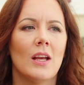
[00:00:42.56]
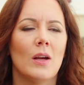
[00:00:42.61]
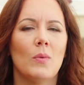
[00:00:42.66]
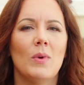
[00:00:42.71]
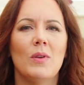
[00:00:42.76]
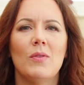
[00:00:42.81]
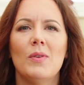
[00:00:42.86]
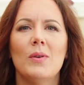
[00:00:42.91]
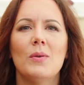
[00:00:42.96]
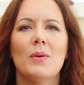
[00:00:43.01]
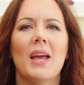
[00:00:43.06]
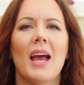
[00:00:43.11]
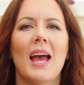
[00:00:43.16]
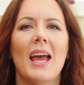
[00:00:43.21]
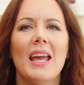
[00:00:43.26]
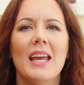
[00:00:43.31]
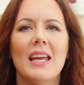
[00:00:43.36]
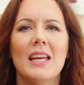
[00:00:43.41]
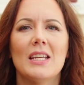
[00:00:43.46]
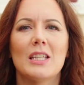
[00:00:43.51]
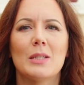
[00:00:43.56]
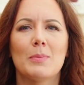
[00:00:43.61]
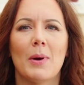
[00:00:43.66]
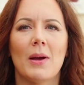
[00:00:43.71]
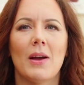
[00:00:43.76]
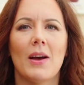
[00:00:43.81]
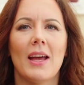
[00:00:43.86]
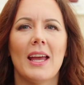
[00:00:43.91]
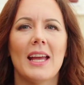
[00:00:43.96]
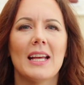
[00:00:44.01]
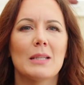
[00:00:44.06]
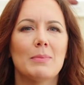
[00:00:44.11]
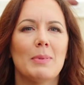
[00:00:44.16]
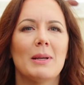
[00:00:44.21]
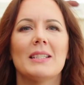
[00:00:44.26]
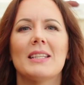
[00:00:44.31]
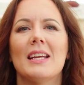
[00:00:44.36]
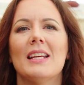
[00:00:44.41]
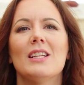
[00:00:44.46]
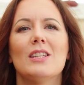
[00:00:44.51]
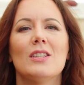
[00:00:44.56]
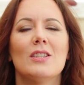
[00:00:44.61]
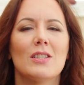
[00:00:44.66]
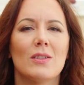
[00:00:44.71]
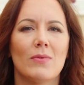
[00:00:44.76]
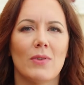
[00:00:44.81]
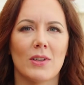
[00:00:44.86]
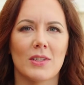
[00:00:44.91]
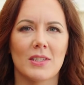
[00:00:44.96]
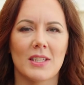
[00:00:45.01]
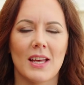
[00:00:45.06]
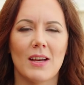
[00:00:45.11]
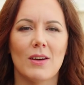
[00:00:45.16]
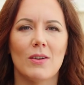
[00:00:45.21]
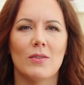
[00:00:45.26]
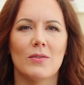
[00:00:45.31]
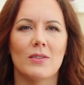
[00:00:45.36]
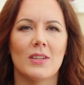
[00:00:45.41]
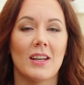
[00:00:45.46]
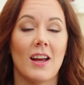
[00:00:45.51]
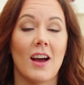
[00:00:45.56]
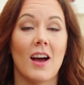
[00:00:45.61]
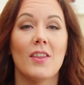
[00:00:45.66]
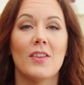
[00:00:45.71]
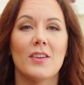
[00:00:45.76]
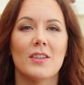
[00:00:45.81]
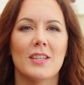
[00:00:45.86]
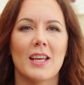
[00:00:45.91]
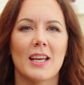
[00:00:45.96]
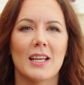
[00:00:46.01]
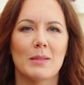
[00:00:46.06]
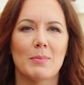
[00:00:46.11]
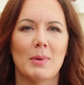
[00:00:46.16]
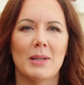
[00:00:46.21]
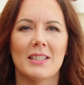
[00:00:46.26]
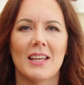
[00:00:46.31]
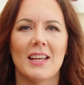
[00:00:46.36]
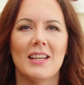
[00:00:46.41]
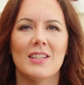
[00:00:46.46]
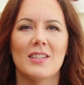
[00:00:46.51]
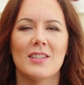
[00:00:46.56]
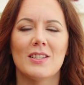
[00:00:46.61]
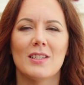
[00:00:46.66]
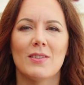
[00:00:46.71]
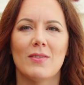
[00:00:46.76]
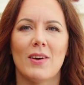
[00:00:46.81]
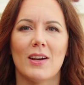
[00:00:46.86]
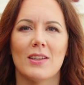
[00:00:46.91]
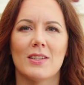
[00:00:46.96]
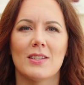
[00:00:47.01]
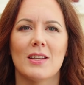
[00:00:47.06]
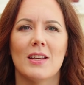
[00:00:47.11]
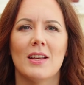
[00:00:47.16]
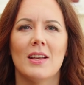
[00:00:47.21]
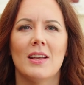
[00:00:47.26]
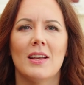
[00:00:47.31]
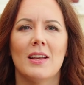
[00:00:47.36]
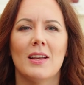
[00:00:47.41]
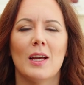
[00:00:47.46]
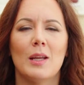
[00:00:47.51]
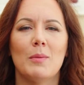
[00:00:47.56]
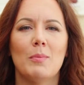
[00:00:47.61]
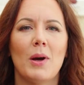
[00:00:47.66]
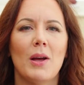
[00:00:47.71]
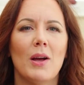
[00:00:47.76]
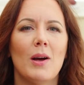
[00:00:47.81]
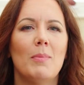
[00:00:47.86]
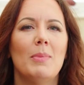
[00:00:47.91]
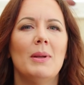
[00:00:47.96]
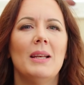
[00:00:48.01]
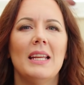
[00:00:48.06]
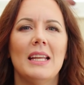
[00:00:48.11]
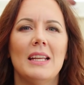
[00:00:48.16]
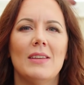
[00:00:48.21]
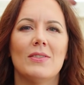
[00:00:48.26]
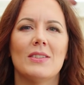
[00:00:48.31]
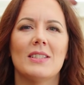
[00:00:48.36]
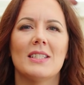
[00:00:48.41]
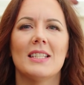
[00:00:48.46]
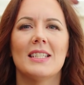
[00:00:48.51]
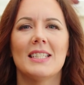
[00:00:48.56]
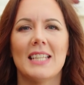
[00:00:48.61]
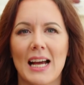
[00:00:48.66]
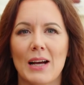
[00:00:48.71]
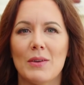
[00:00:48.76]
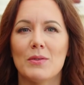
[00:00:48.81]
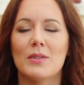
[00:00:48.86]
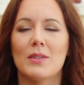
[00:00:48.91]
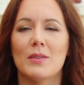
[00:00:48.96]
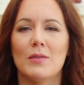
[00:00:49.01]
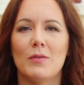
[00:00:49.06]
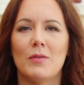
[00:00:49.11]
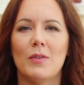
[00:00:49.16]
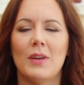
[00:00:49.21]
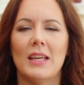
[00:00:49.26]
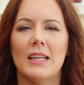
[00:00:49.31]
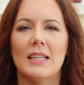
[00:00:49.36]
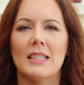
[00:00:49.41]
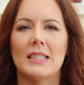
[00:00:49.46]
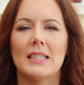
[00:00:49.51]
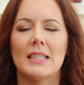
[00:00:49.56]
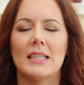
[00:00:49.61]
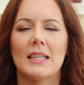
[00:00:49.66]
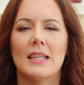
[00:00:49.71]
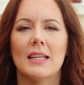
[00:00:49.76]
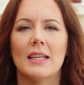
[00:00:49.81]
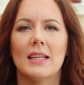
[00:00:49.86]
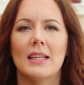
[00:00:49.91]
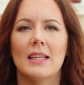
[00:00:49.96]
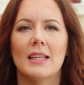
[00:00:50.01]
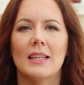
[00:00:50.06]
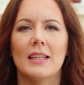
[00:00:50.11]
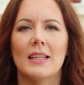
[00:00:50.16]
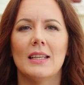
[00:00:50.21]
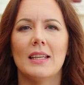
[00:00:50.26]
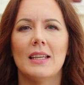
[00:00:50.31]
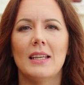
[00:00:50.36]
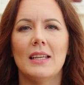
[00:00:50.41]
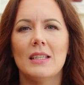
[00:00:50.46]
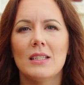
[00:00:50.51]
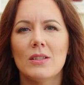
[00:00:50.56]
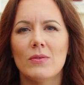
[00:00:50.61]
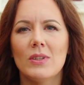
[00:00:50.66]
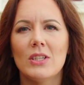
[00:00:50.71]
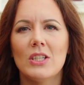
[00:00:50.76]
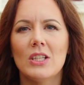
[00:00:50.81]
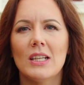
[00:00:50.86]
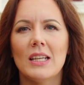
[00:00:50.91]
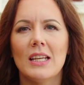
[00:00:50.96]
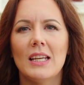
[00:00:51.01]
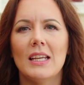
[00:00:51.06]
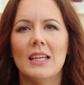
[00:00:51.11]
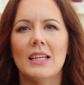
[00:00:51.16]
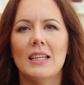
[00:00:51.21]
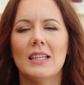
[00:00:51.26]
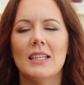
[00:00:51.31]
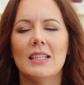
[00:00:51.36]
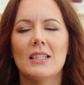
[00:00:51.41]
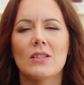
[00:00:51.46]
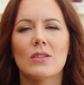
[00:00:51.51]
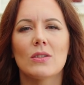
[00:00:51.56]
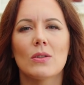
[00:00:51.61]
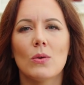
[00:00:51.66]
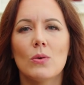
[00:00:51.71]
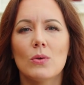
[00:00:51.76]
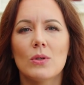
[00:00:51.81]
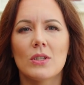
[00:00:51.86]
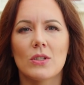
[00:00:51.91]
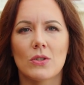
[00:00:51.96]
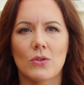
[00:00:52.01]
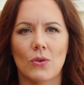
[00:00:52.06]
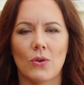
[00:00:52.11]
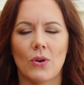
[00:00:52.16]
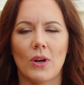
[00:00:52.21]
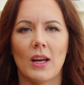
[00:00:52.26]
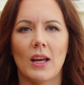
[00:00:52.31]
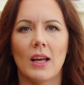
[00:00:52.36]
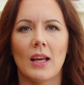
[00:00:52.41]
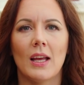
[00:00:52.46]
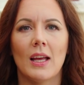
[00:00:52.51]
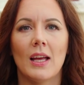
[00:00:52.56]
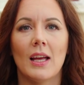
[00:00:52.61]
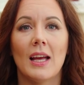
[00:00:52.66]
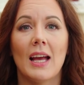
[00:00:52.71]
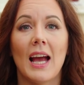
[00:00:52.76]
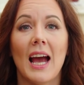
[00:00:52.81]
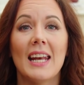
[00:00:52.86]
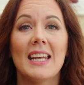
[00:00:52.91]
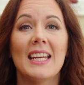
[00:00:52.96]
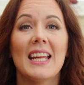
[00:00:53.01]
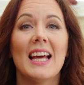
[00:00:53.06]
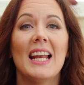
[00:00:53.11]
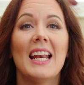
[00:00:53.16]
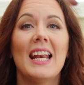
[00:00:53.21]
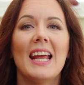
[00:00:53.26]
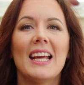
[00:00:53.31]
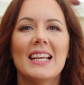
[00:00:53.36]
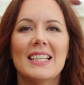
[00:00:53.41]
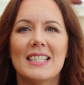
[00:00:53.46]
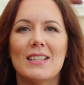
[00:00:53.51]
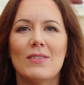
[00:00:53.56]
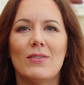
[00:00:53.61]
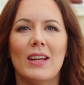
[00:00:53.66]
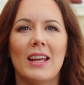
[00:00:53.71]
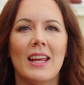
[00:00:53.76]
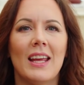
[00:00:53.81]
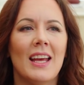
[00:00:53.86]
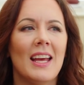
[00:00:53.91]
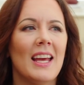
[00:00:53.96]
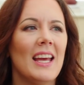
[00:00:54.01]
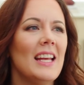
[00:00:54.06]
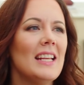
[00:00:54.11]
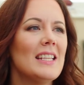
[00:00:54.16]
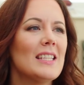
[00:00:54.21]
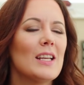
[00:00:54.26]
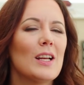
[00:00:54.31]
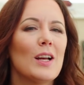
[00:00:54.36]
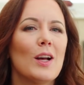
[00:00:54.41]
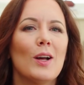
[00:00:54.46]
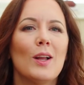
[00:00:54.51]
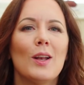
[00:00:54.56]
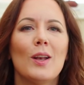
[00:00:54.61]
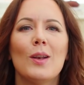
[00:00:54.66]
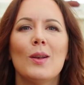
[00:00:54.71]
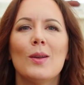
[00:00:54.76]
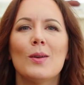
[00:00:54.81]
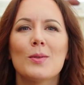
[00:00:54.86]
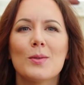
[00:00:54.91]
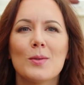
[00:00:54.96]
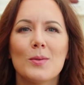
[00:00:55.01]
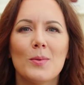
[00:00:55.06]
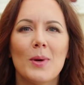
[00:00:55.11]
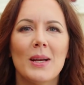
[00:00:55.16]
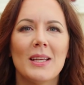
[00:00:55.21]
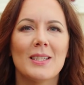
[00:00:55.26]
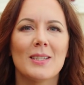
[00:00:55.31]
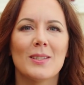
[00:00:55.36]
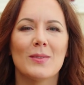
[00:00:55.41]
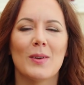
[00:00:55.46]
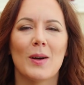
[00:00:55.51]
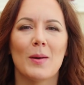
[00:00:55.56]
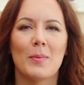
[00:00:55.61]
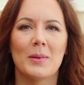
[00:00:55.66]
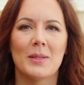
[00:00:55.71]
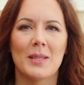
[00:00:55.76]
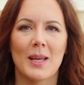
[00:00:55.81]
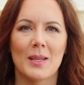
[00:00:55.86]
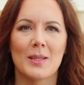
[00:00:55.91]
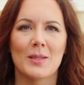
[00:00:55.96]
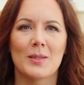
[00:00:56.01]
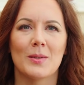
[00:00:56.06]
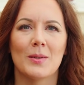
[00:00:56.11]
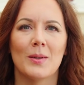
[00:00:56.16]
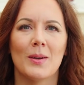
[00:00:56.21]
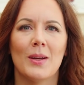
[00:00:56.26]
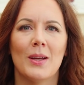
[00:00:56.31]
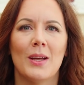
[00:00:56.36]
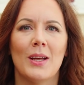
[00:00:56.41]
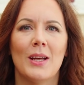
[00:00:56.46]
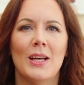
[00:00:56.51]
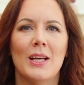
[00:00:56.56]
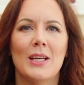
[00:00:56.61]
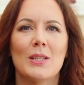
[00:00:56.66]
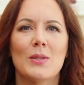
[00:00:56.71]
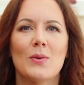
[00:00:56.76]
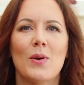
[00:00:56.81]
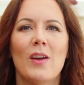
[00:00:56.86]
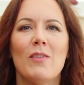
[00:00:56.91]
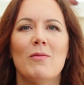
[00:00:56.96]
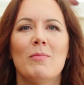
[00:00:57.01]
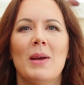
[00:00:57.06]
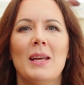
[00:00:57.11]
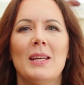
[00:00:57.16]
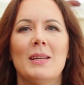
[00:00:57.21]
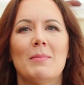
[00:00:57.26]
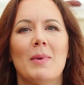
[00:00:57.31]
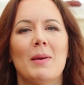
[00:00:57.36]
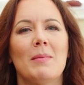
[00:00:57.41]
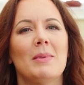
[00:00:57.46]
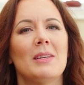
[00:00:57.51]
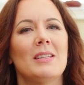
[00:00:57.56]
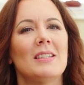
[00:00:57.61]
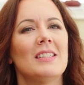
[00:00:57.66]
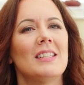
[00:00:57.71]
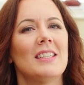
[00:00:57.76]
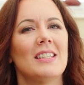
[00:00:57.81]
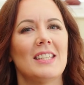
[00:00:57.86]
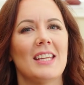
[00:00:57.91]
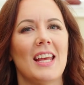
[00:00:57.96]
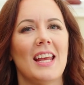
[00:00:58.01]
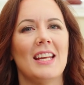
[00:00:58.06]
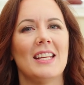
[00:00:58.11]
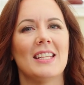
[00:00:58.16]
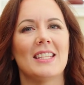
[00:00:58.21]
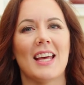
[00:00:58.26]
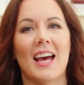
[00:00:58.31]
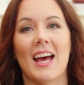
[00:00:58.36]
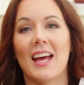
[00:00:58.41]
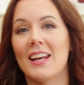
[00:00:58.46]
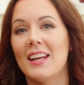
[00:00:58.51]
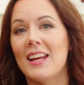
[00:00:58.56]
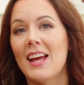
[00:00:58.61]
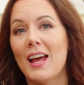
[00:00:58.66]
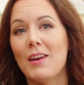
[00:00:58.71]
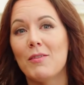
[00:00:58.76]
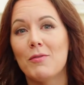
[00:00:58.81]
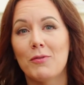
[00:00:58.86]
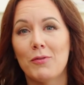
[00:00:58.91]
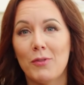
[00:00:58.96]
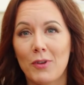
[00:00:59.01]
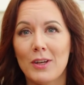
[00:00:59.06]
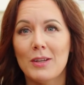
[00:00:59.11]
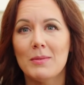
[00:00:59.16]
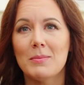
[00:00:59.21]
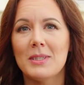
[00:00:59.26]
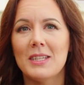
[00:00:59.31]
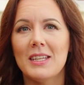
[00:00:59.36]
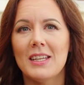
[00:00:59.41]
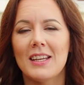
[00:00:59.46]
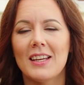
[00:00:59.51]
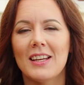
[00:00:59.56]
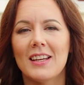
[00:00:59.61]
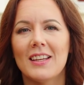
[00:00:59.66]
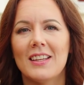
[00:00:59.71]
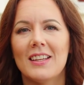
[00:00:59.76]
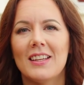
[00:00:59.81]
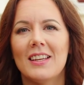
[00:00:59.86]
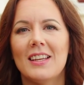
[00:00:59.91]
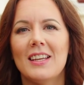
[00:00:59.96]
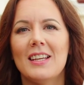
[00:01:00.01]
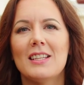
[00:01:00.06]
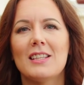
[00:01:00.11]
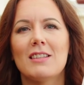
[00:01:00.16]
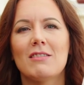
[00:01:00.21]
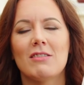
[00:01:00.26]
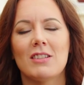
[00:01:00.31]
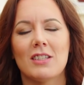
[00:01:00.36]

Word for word: We feel caged by our expectations of ourselves and others' expectations of us, and by our beliefs, doubts, and fears. Individually, it's soul destroying, and collectively, it's a colossal waste of our potential. So I've made it my mission to change that, and Freedom Seeker is the